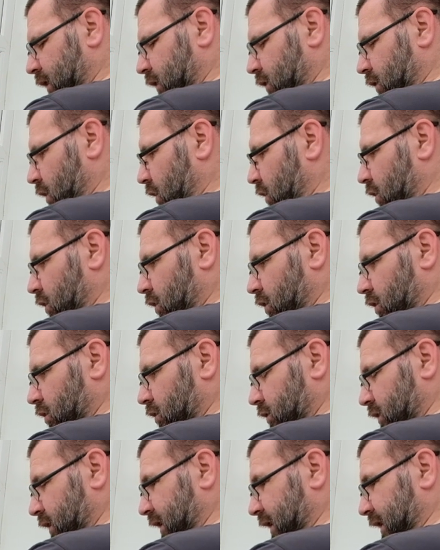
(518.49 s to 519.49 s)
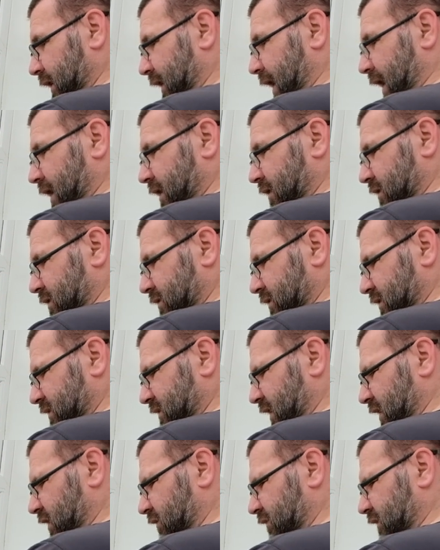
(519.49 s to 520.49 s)
or again as a
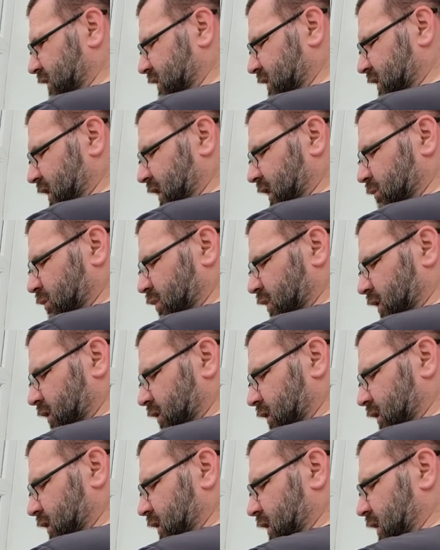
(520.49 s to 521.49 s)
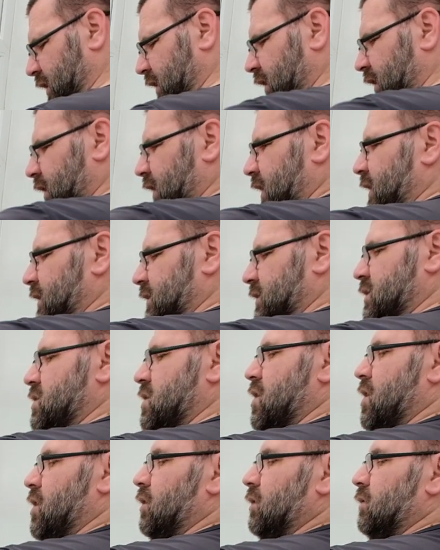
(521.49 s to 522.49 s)
selfie stick, but it's
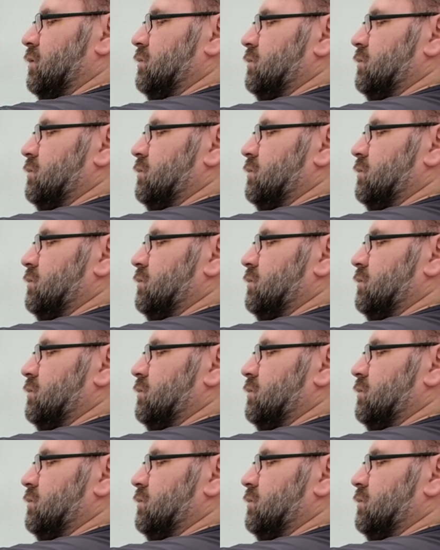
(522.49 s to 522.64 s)
not